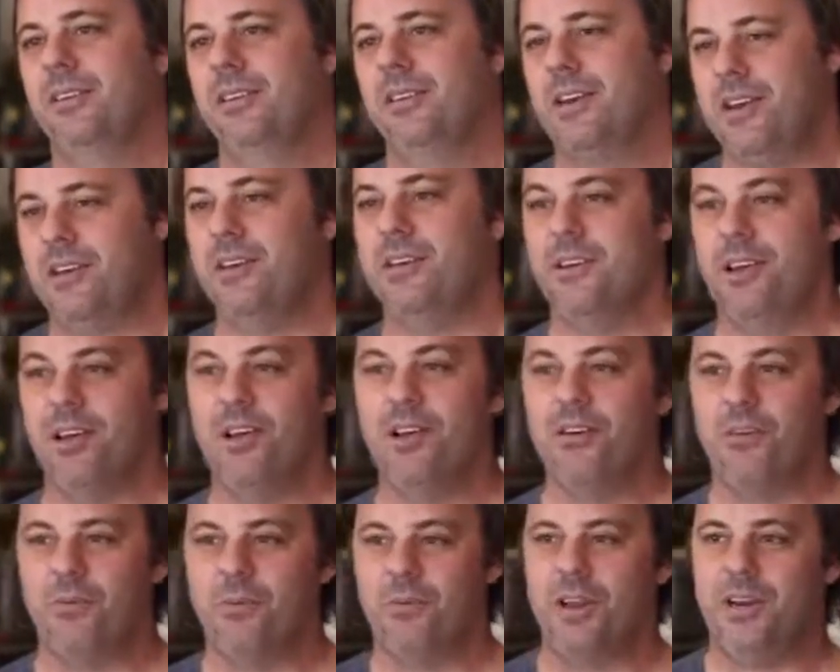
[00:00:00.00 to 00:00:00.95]
And you
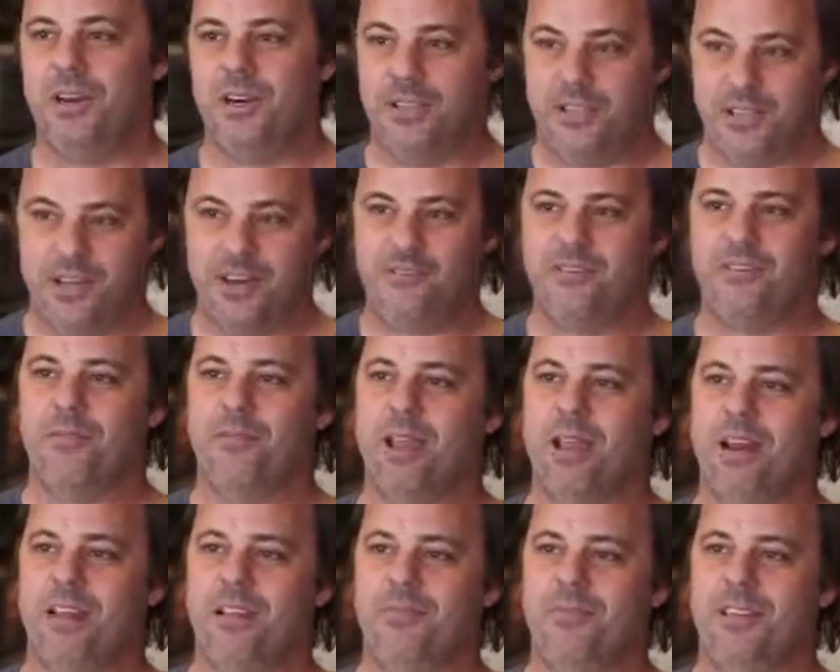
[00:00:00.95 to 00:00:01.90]
know when you're done
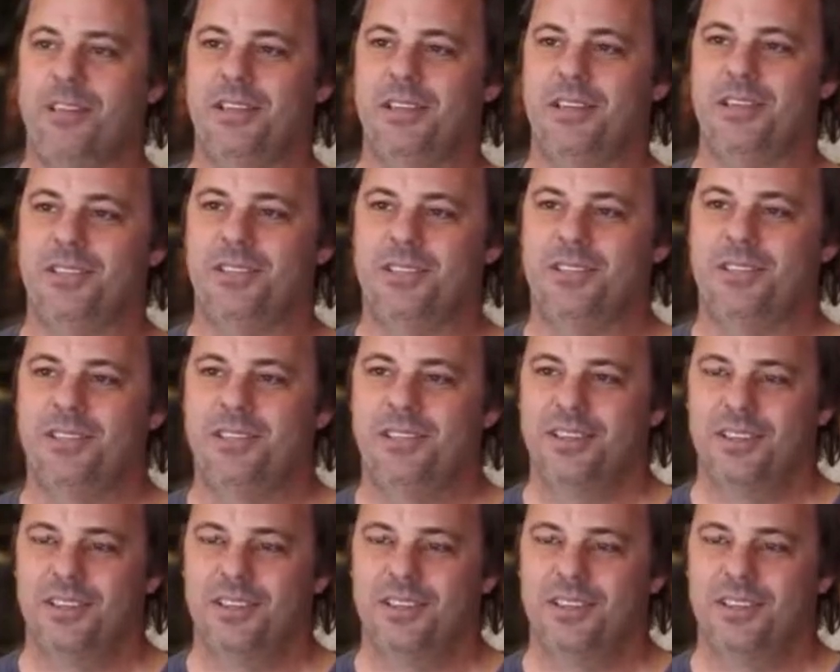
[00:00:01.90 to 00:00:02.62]
fermenting because